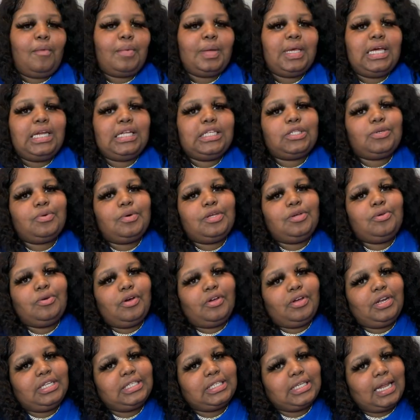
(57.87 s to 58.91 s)
we get into it, you know
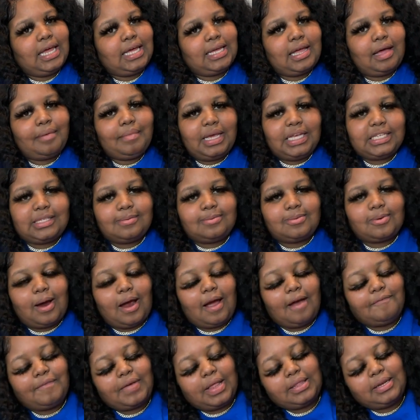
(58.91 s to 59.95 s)
you need to like, comment, and
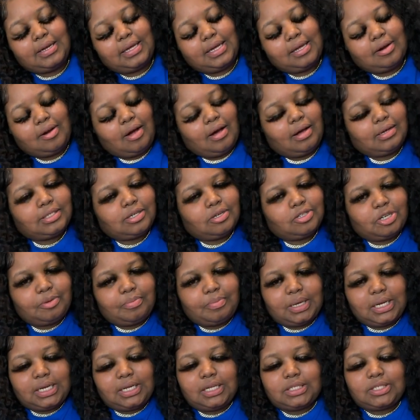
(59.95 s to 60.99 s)
subscribe. Follow the kid on all social
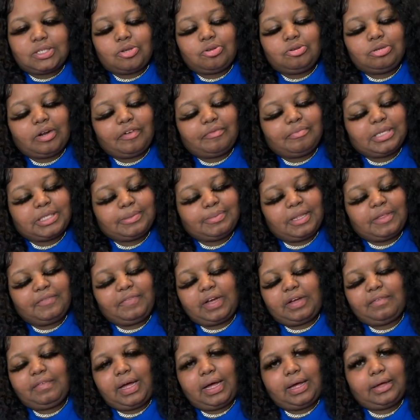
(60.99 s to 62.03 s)
media so you never miss a
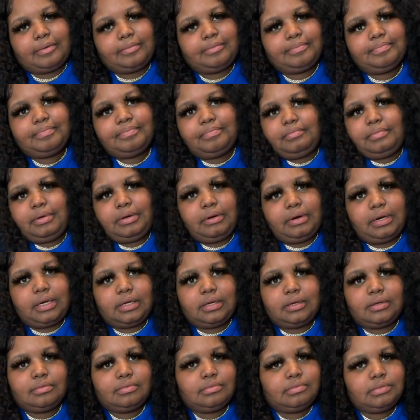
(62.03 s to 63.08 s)
motherfucking vibe. Period.
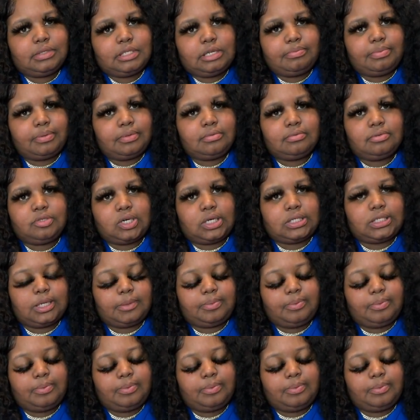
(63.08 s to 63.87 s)
Simple. Straight to the